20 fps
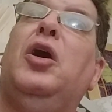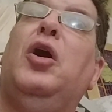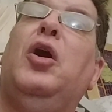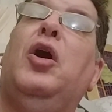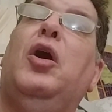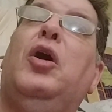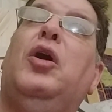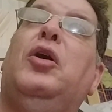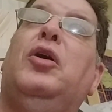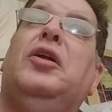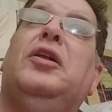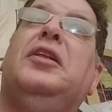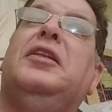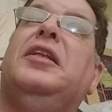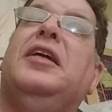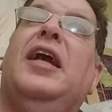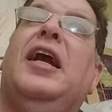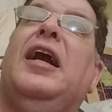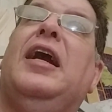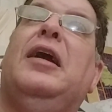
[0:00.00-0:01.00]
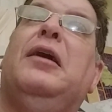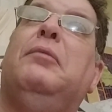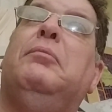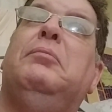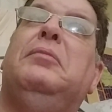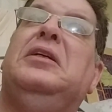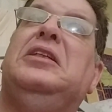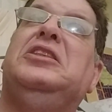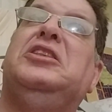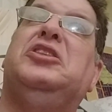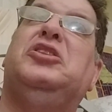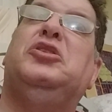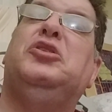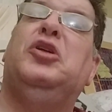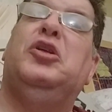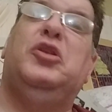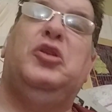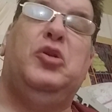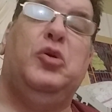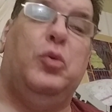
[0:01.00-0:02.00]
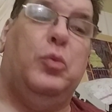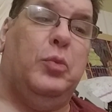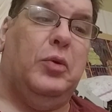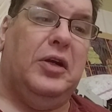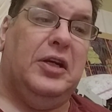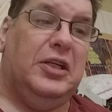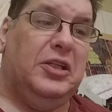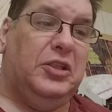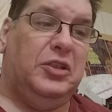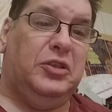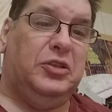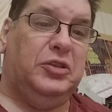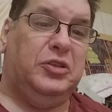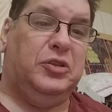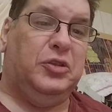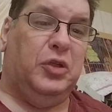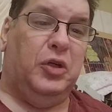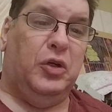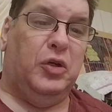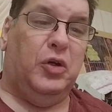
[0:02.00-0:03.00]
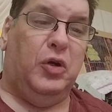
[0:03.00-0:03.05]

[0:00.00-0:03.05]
all the armies of the world,